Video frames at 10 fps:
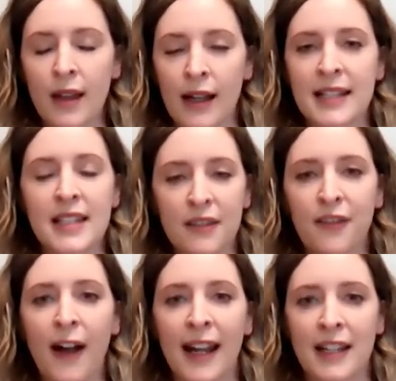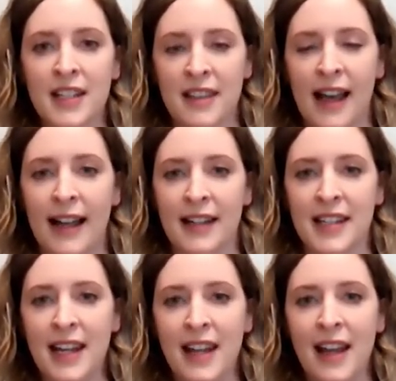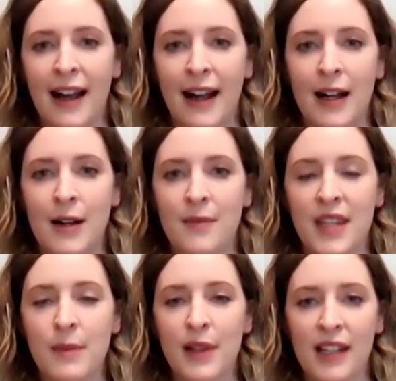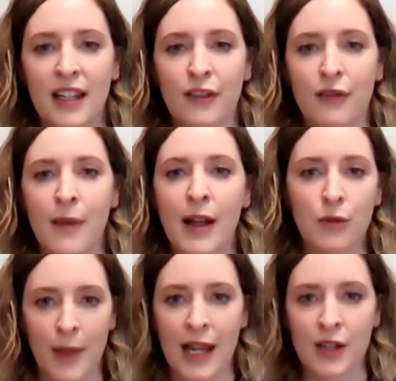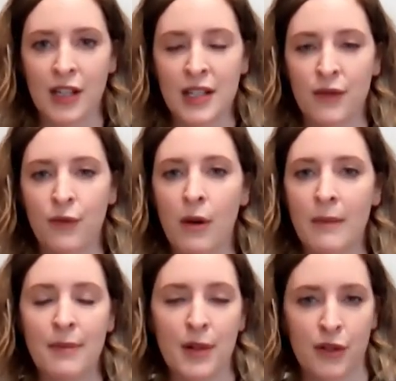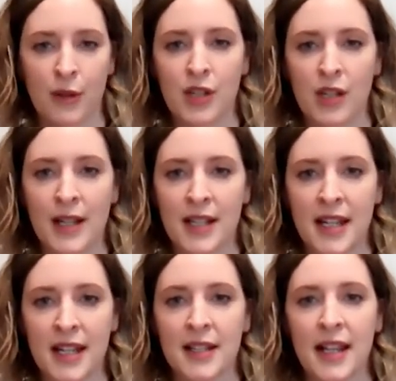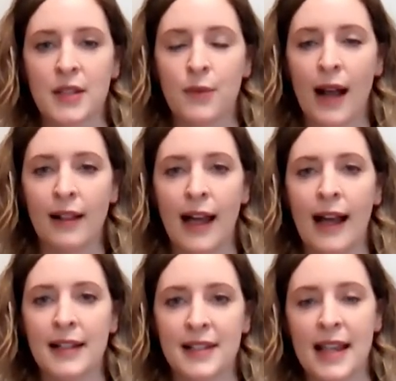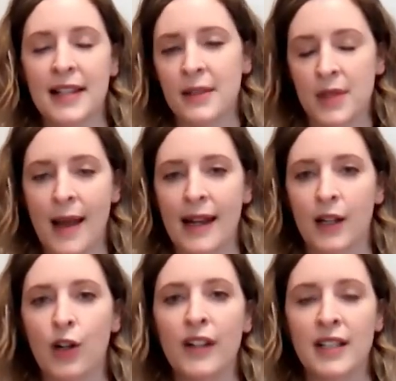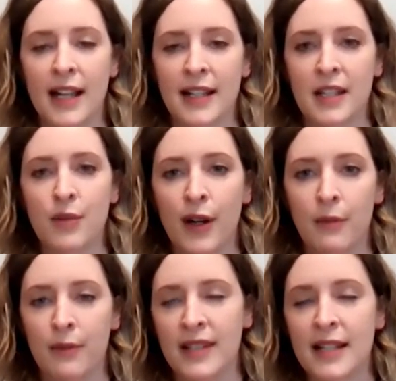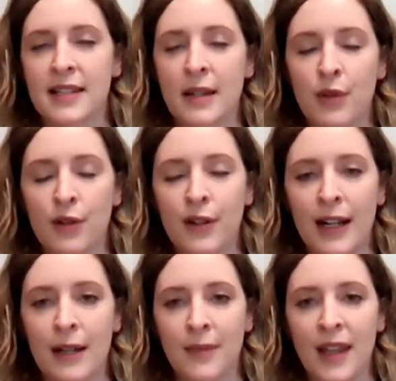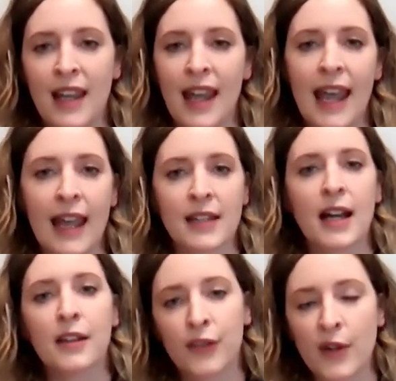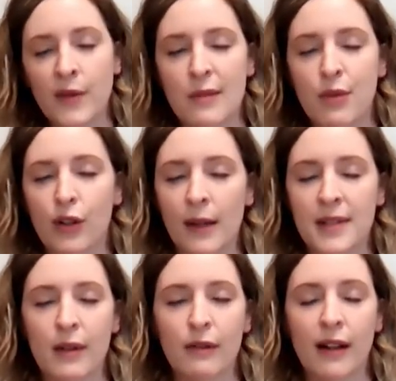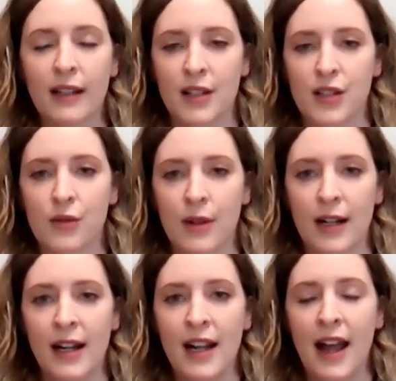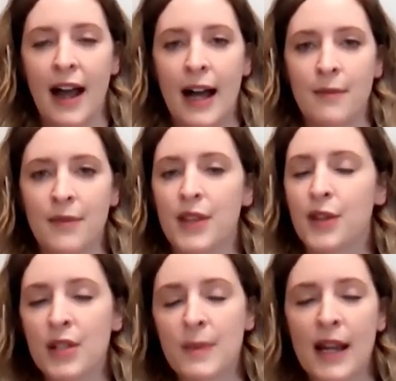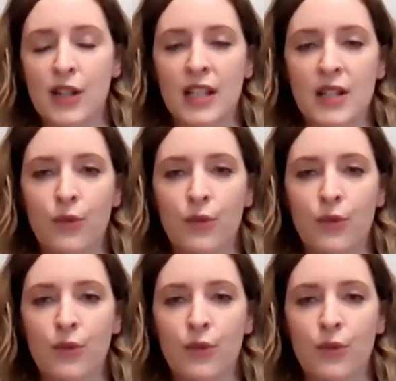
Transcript: I did find that the ability of my own patients for my prescription business, as well as the symptomatic COVID testing program and other pharmacy programs that we run in the store, that those patients